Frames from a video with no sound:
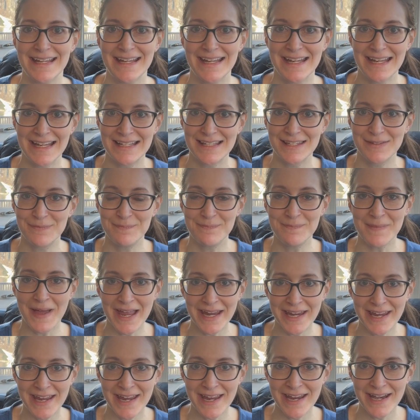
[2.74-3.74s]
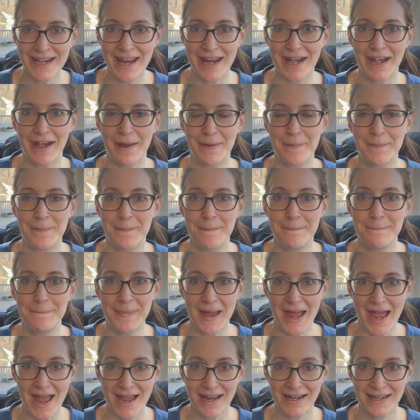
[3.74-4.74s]
it's Megan and I'm
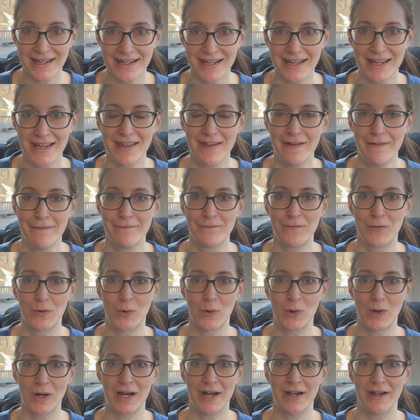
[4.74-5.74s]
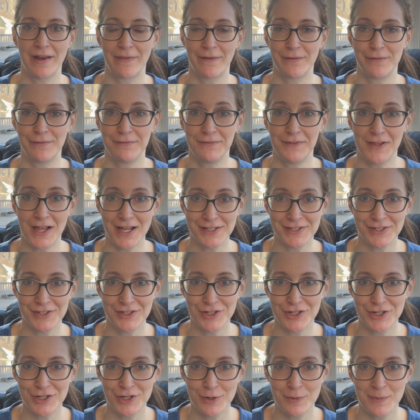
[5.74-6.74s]
back for another
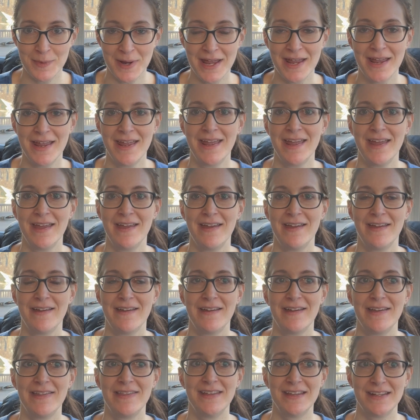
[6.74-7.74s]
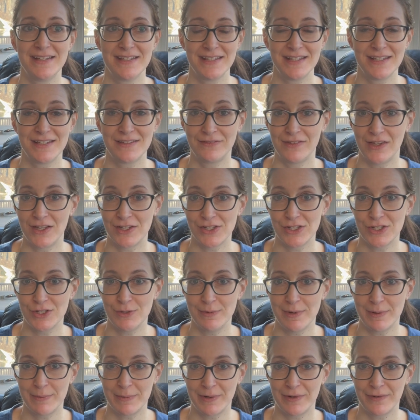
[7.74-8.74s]
Flosstube. This is Flosstube
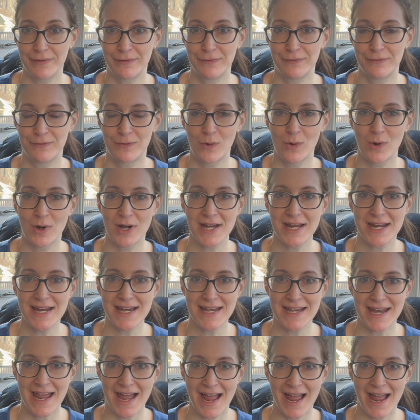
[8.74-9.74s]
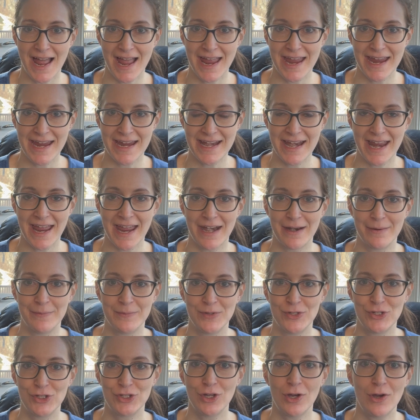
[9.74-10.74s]
number 49 and I'm
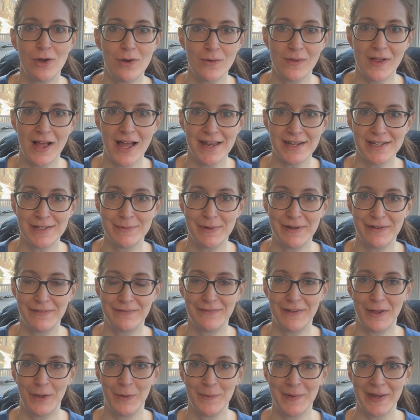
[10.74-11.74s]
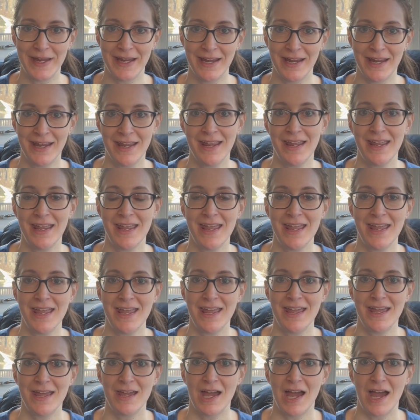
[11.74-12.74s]
so glad to be filming.
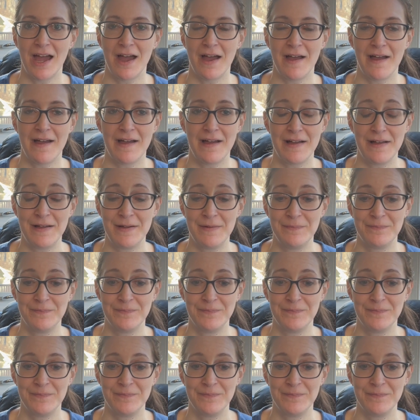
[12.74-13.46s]
My